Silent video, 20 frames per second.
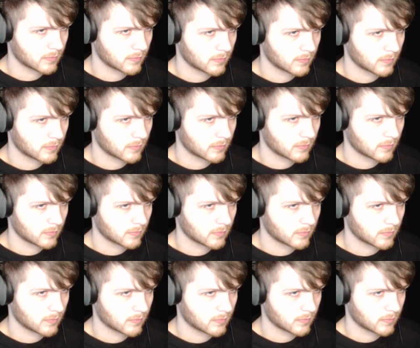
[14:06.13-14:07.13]

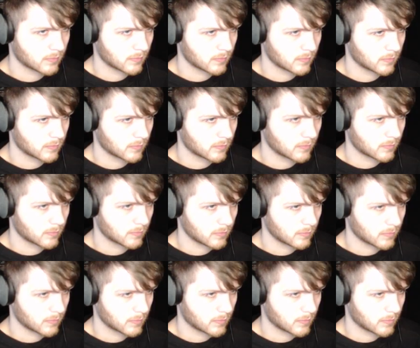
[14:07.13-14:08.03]
[no speech]